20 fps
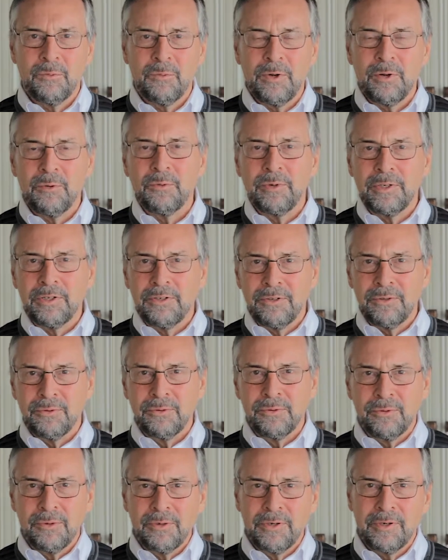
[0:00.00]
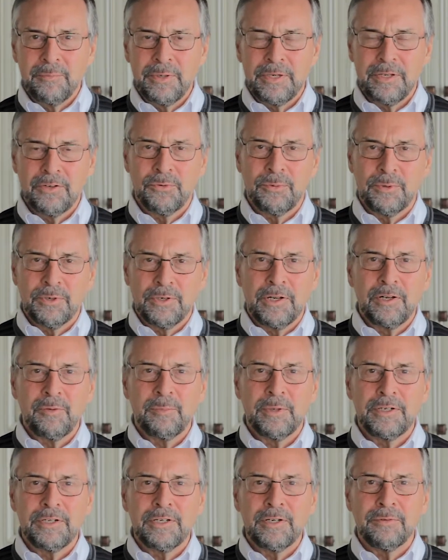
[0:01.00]
what we do because we're a little
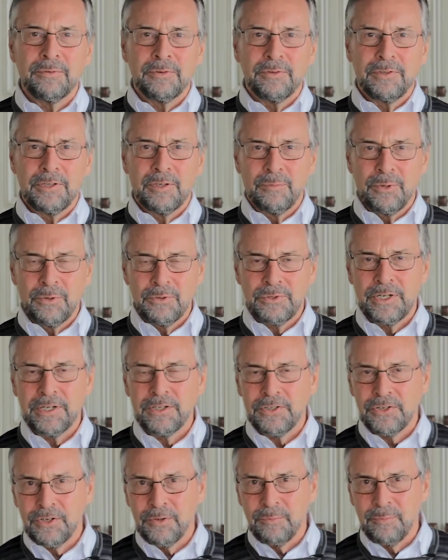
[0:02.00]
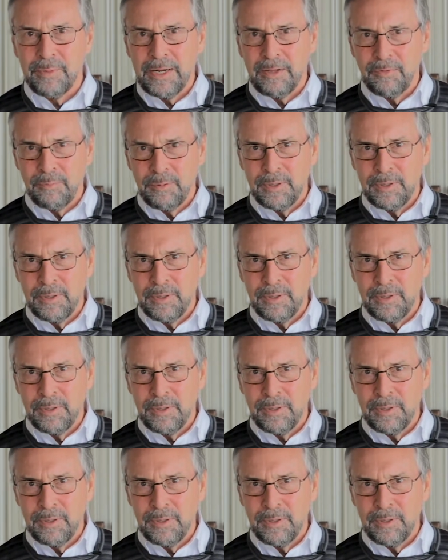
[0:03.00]
bit different than most kitchen and bath